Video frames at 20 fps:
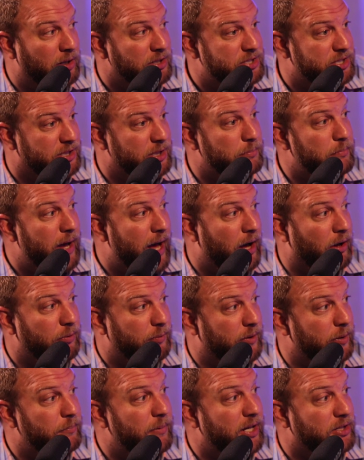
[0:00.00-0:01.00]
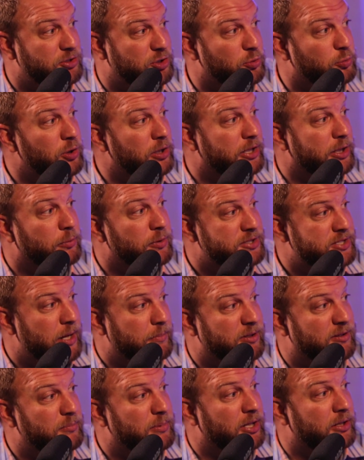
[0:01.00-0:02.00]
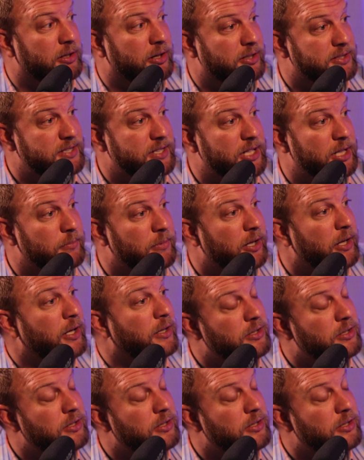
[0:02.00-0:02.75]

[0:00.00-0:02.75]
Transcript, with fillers: punch in the mouth that makes you really receptive being on a team.